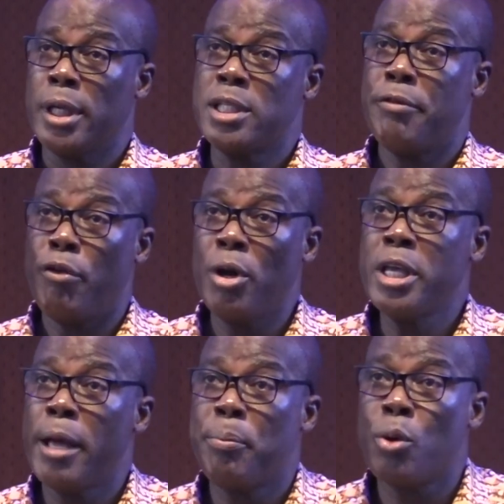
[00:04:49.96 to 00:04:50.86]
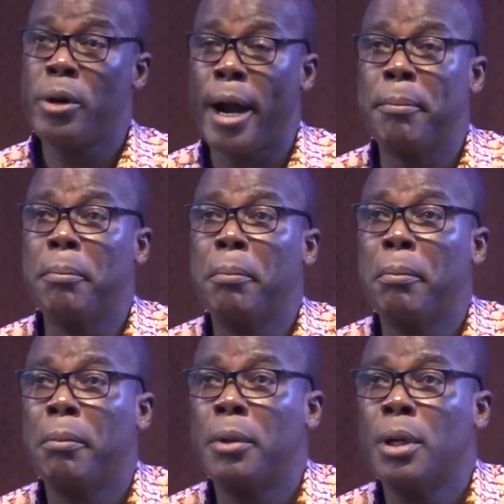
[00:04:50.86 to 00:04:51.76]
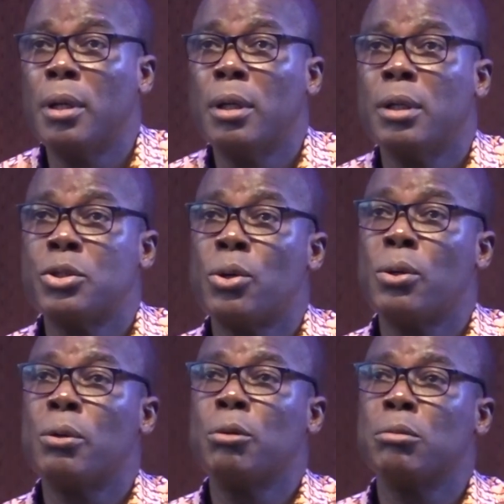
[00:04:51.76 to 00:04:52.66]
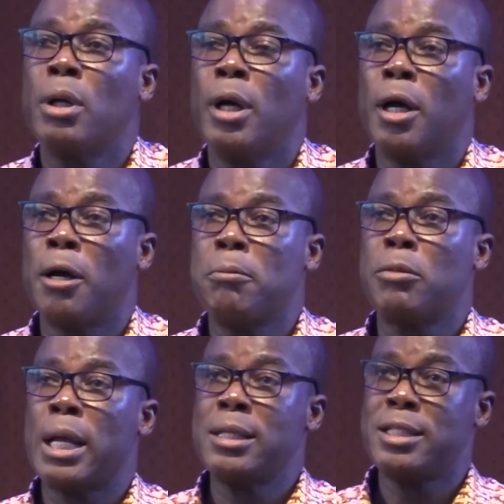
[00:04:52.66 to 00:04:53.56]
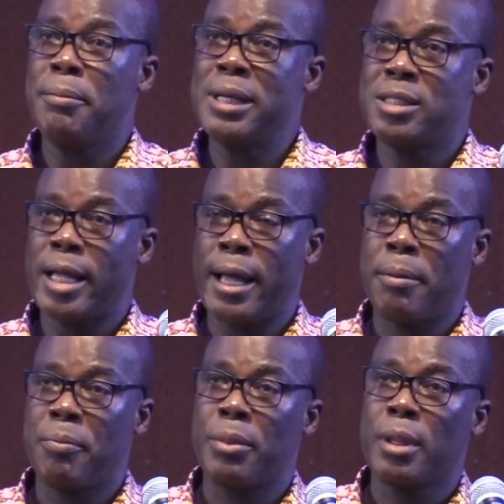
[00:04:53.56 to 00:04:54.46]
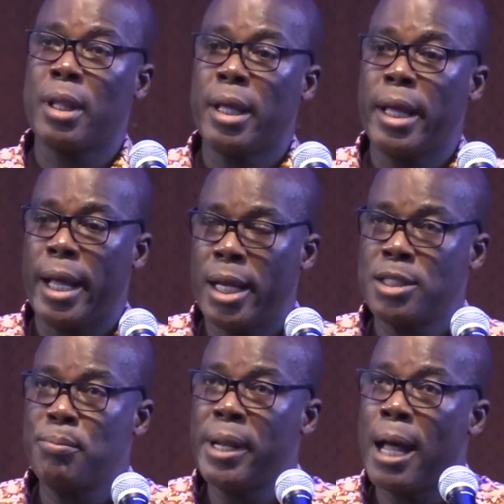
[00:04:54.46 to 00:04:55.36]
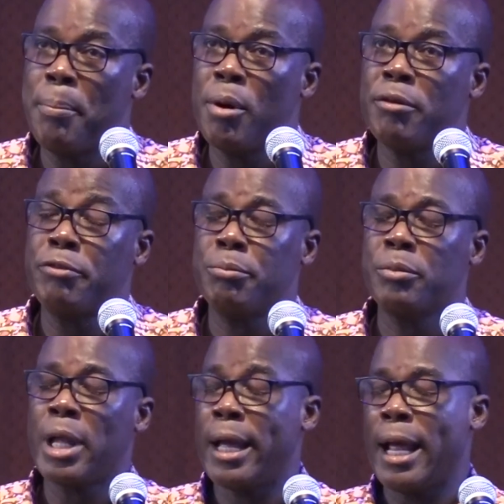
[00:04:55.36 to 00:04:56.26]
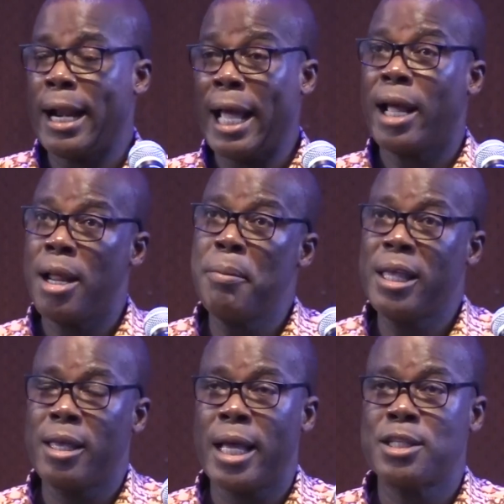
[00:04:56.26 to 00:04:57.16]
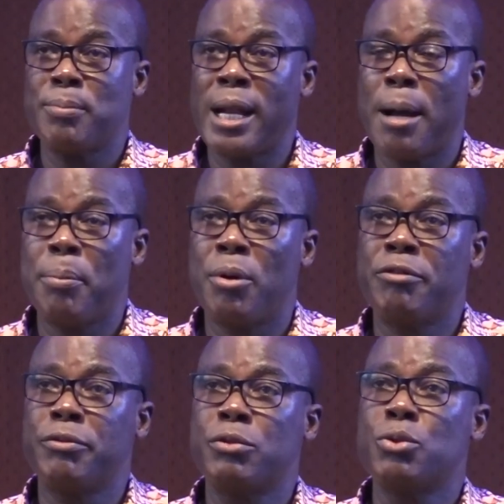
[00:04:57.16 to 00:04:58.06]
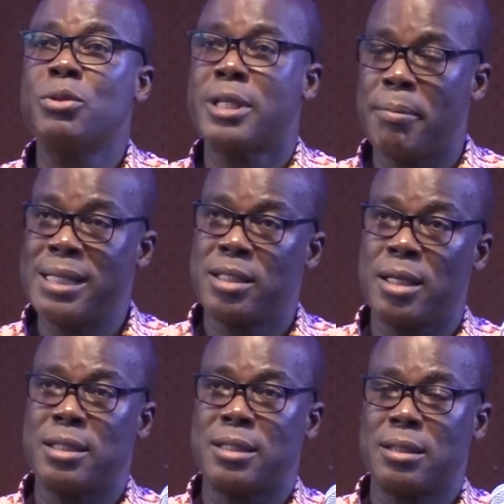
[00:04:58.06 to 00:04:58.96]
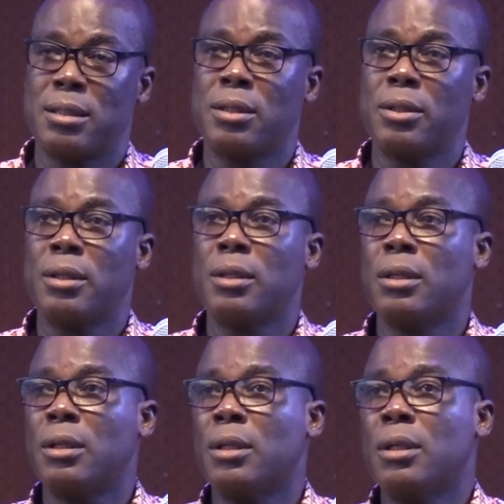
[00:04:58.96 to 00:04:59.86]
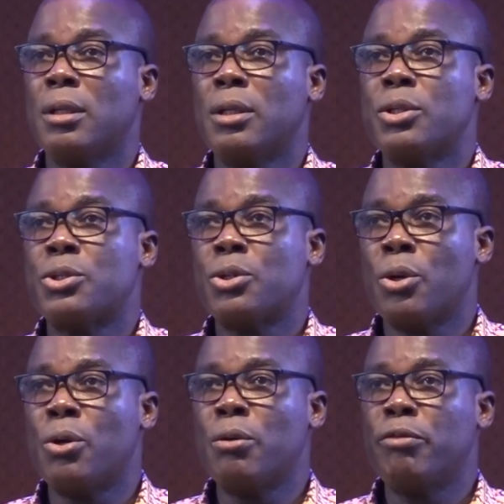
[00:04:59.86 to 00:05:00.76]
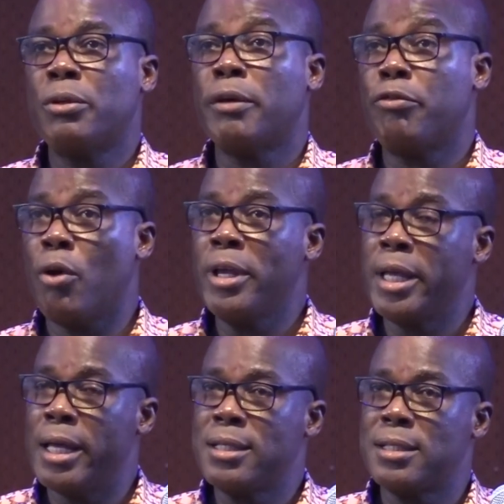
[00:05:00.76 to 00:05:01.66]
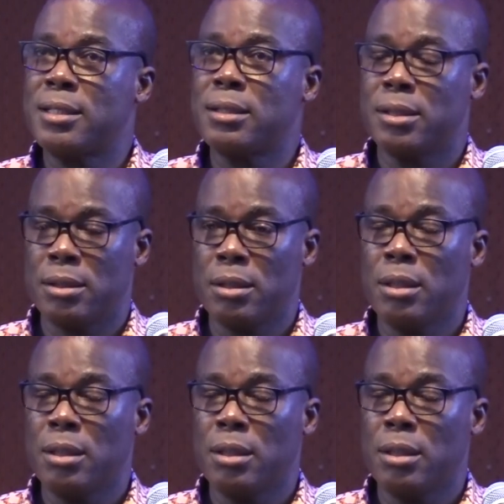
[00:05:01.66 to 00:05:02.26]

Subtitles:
It's a 4-year program. So a semester is made up of, an academic year is made up of 2 semesters. So the 4 years